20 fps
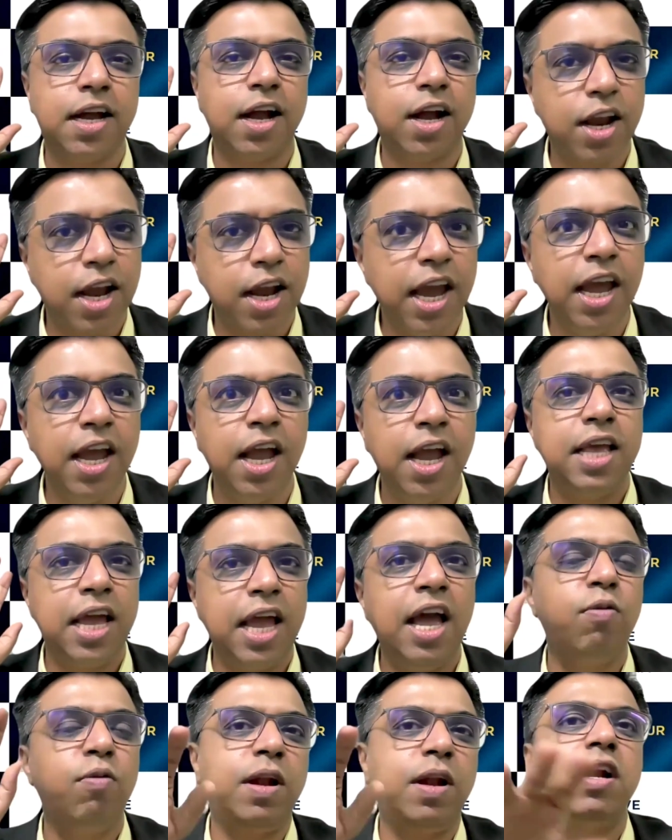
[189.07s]
Okay? They
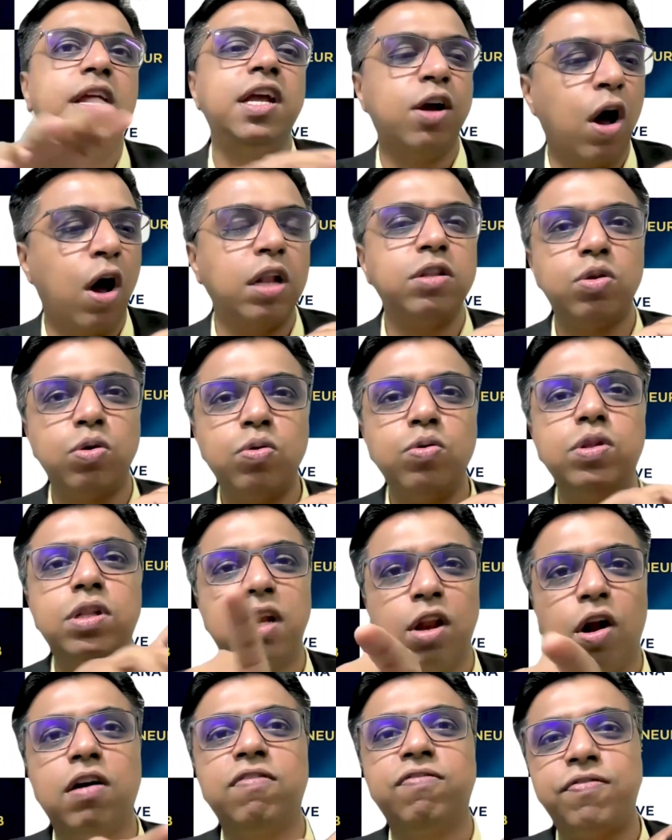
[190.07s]
have bloody gone through the
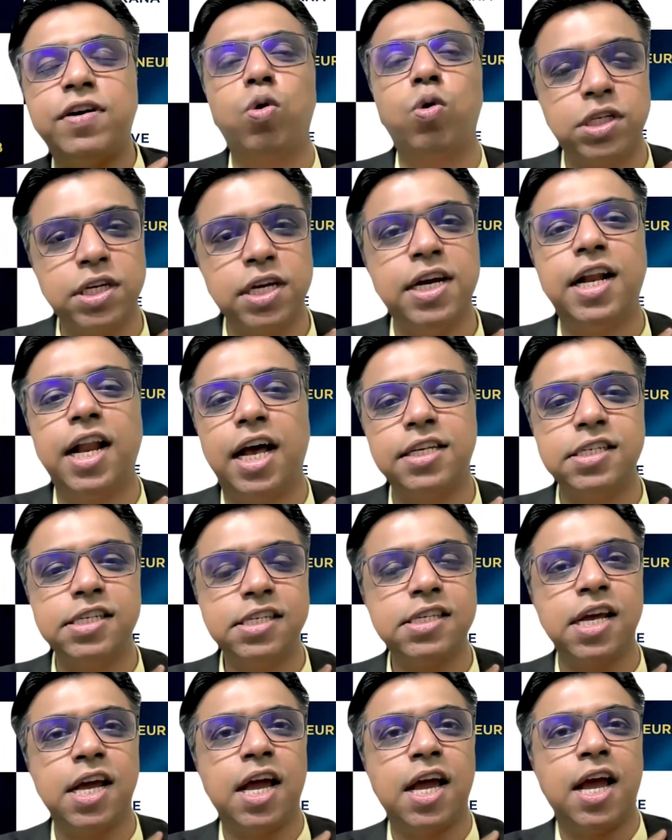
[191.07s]
lot of coaching
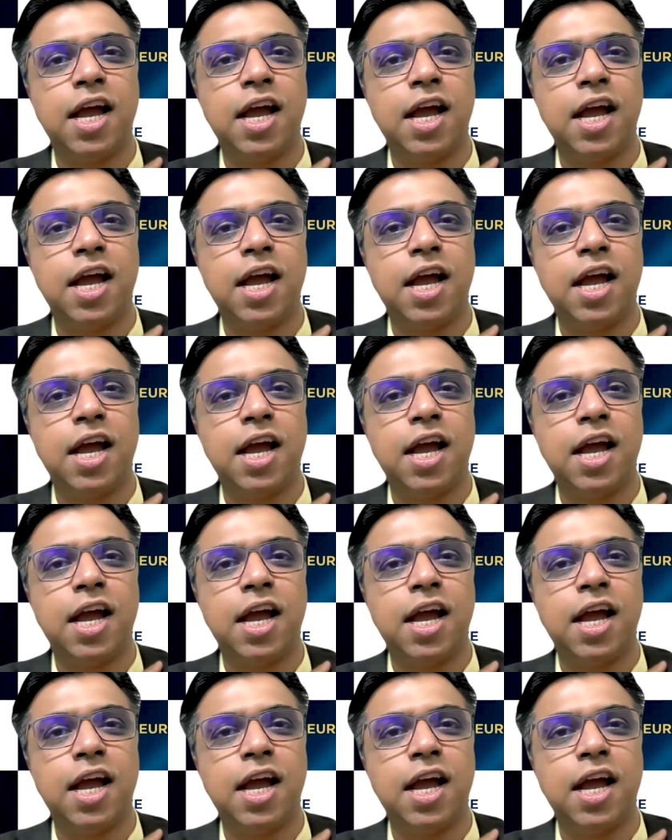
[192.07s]
classes,